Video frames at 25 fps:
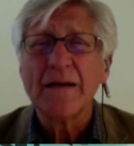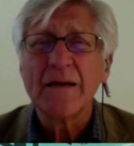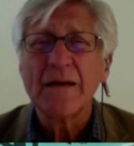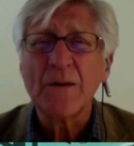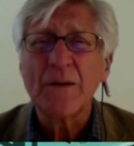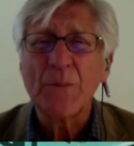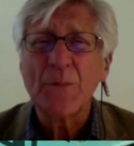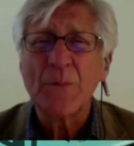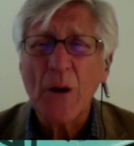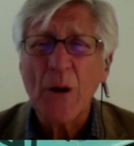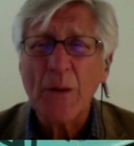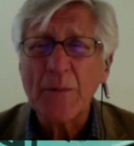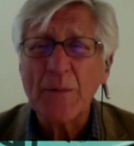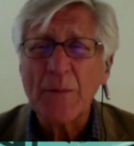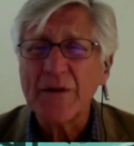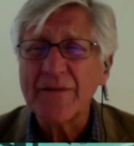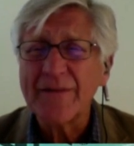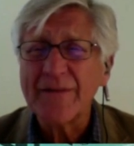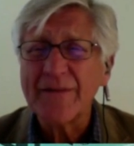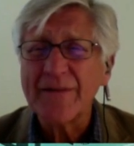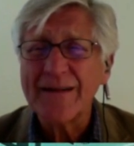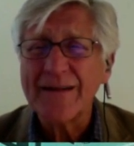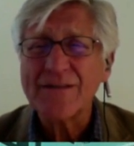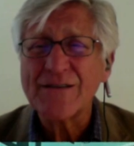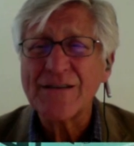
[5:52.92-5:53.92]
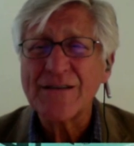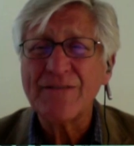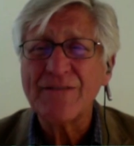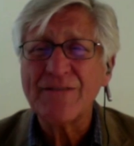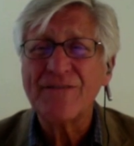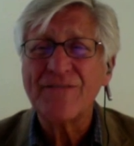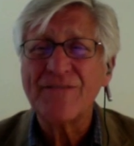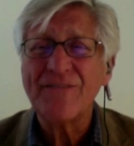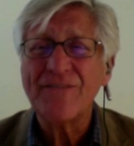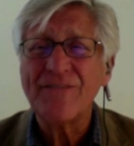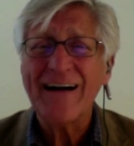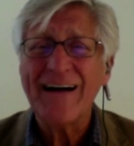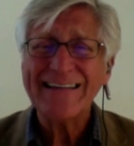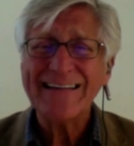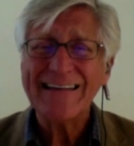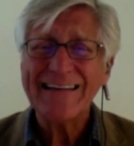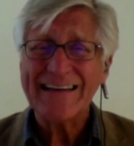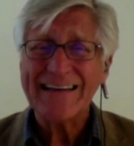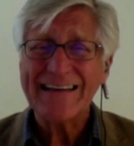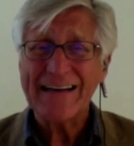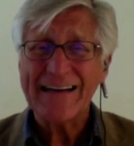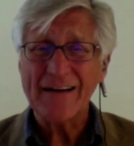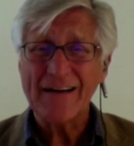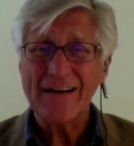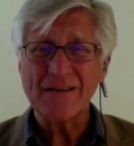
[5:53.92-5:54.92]
the Department of Energy
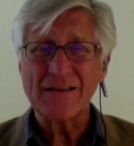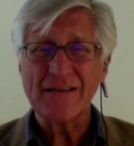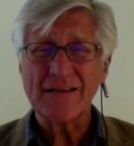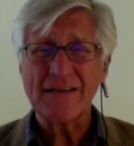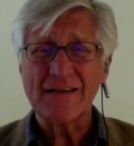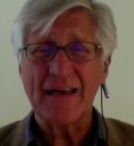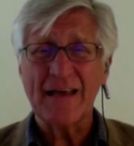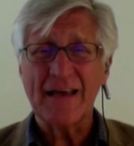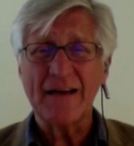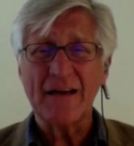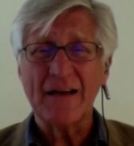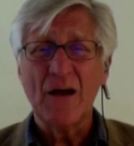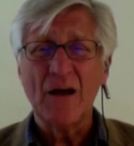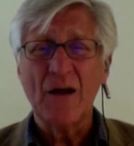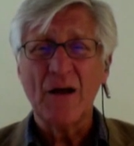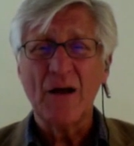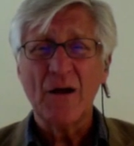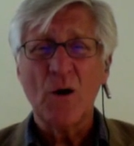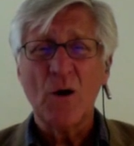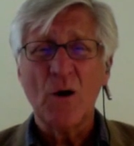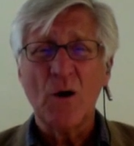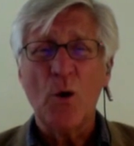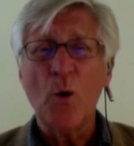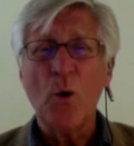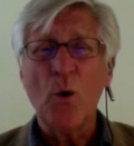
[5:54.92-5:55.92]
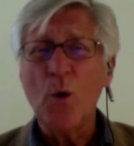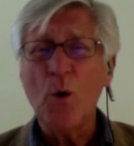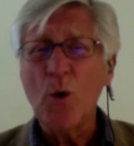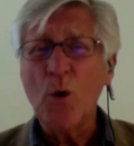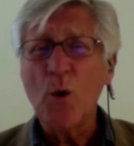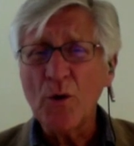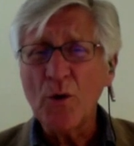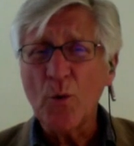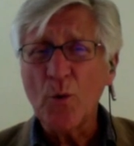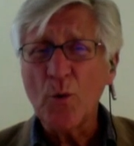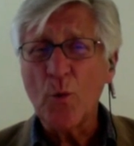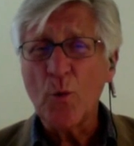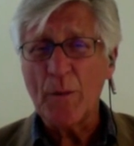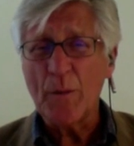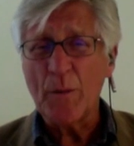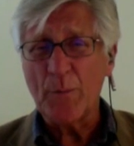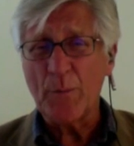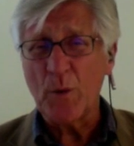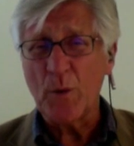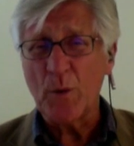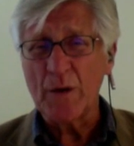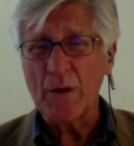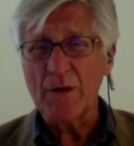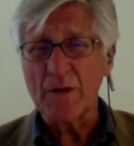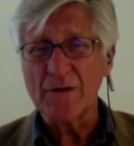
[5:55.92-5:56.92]
finally announced that all the
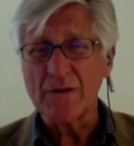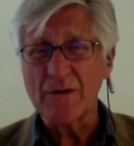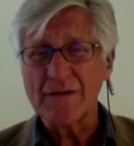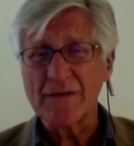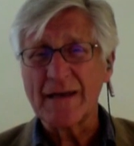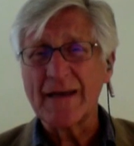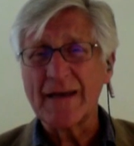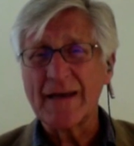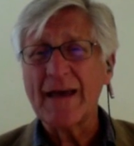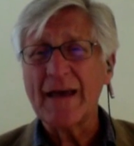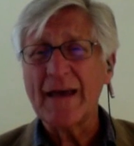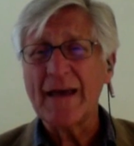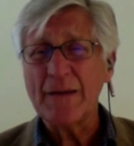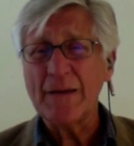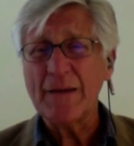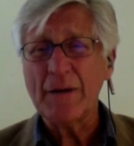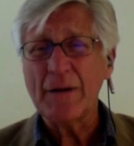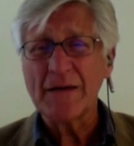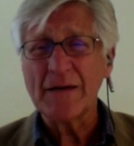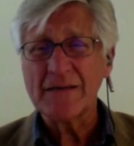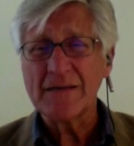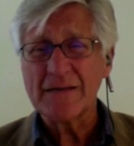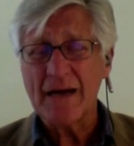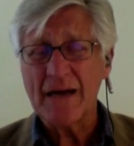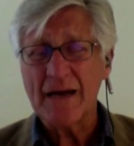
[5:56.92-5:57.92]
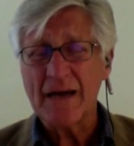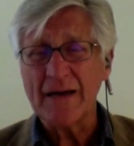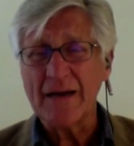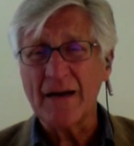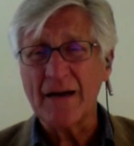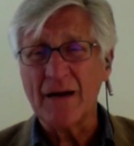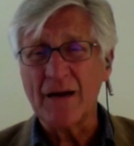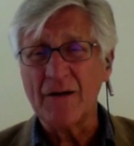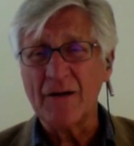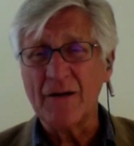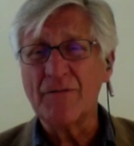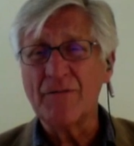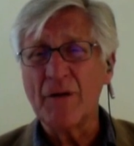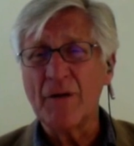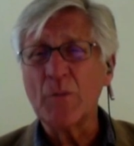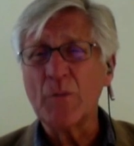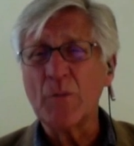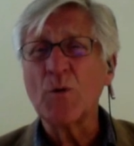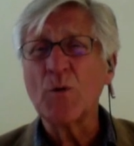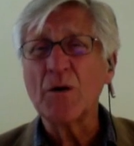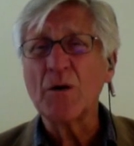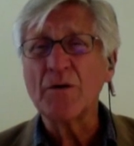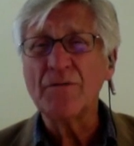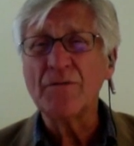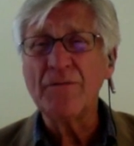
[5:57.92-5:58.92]
WIP workers that came on site on
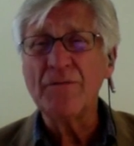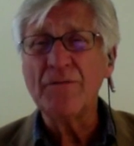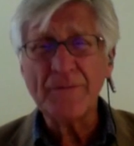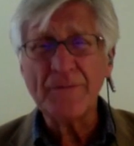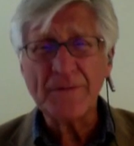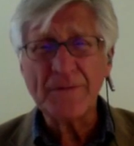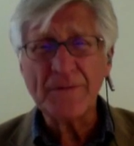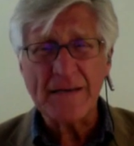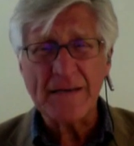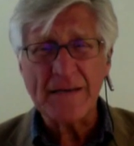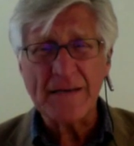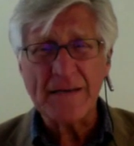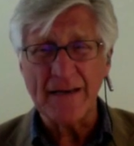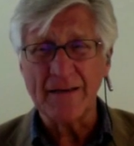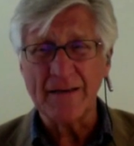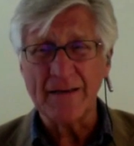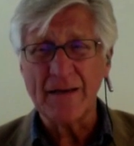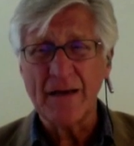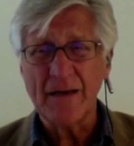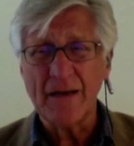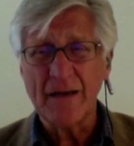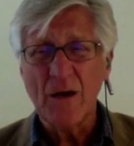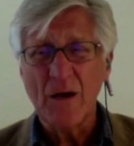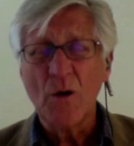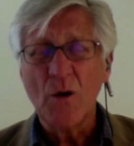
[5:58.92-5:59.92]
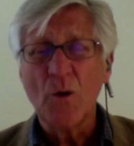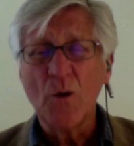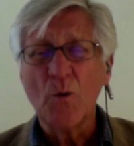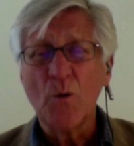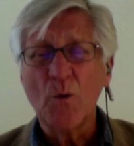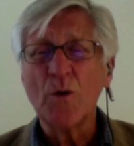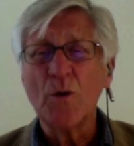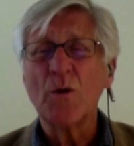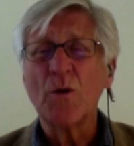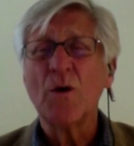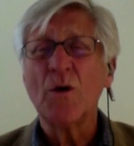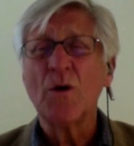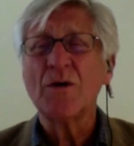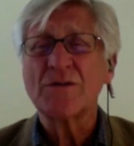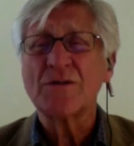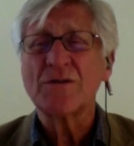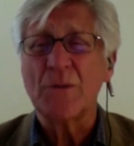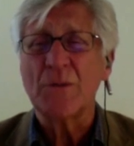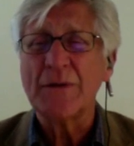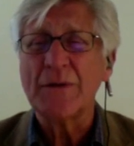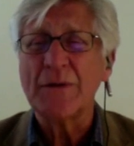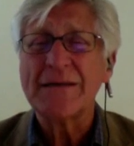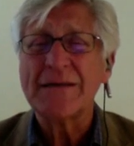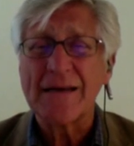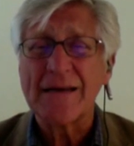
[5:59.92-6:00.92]
February 15th would
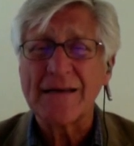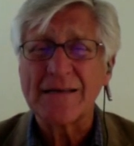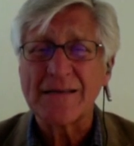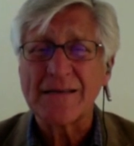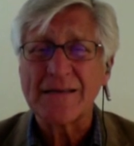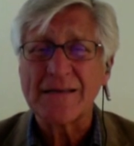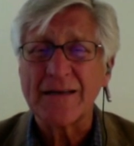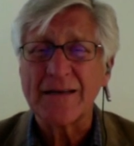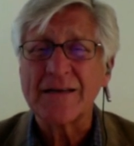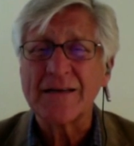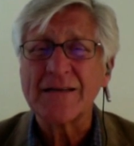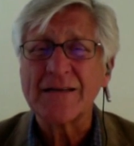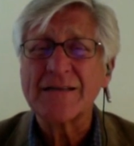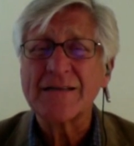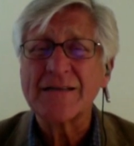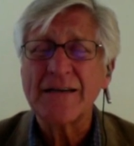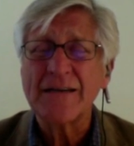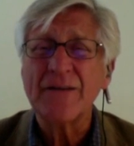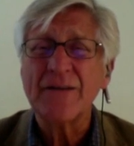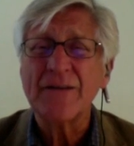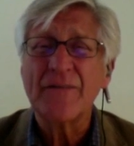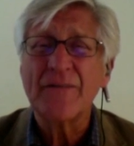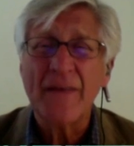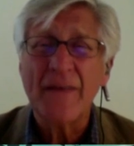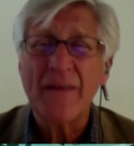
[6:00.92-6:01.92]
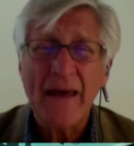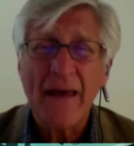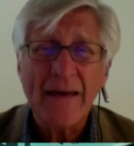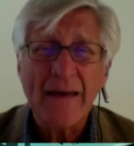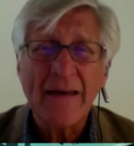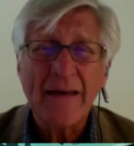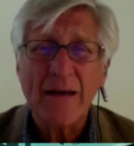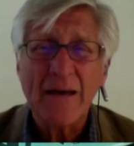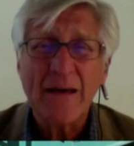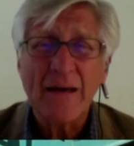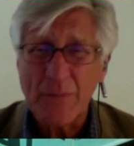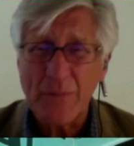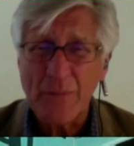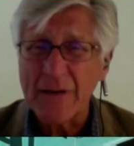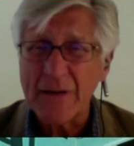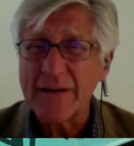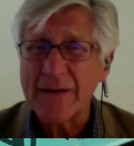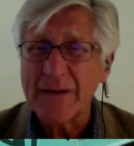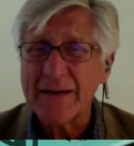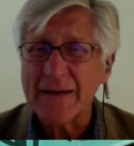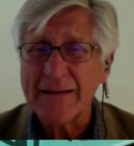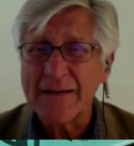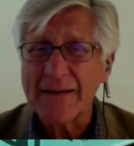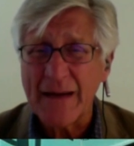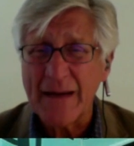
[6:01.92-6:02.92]
also be tested to see if they had been
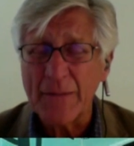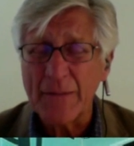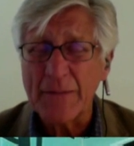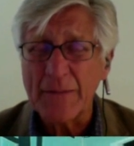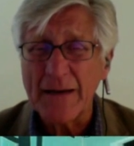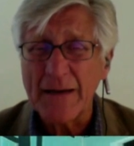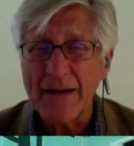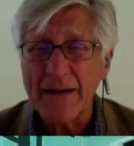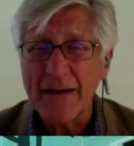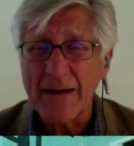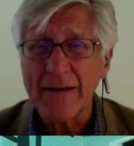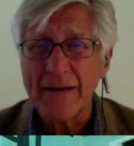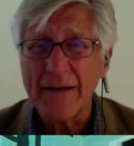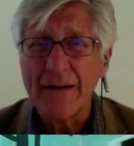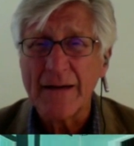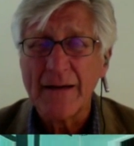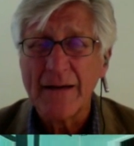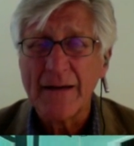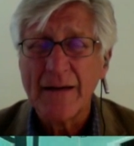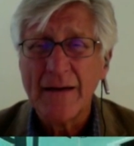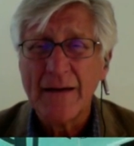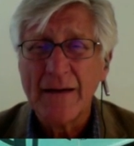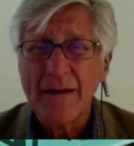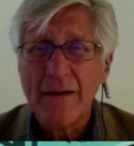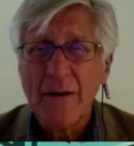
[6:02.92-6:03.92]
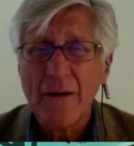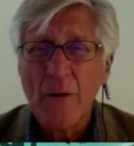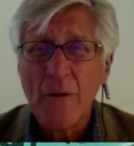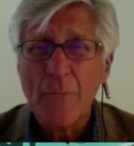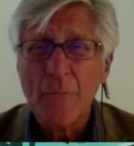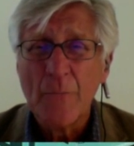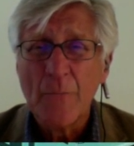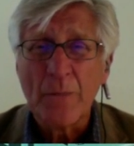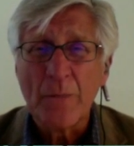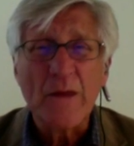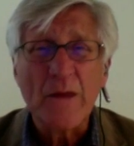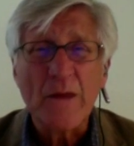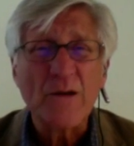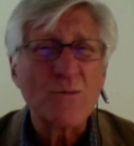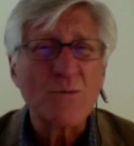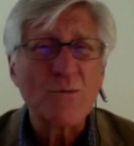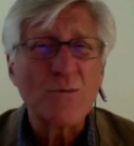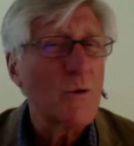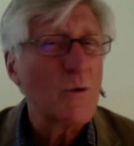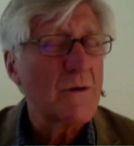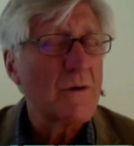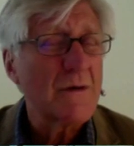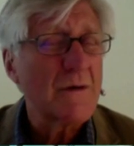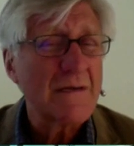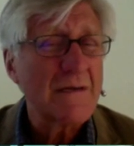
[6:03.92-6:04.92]
contaminated. There's
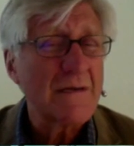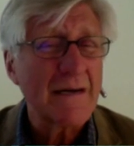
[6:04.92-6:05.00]
more than